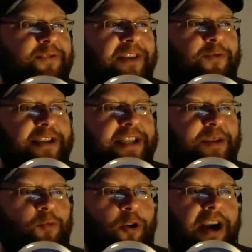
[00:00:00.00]
referees
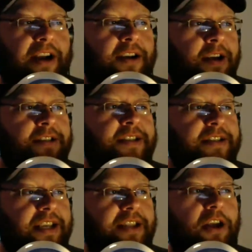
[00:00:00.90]
anymore
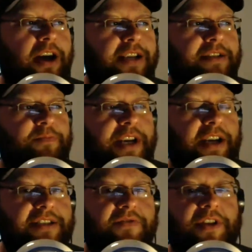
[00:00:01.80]
since he lost
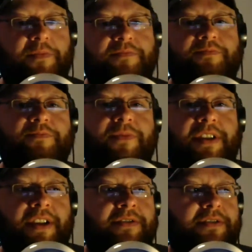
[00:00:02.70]
because of them
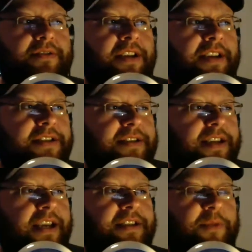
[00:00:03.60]
in his
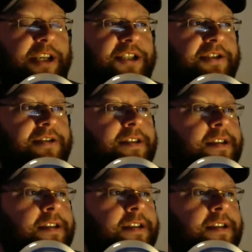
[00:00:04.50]
estimation.